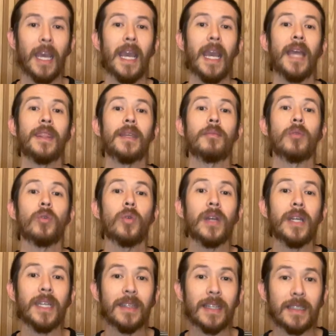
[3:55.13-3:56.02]
and the
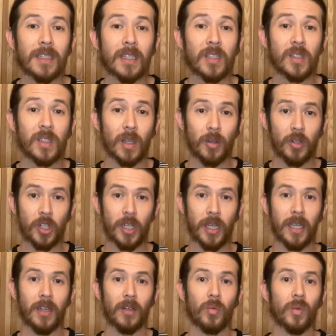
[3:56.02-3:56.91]
meridian that's
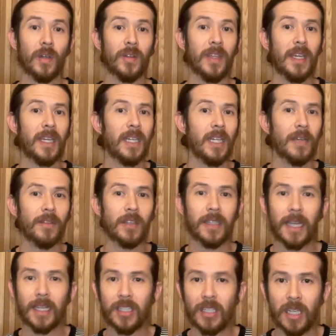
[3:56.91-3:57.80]
associated with any of the
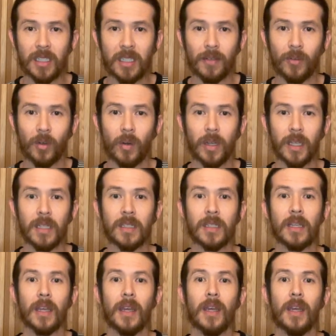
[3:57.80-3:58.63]
digestive organs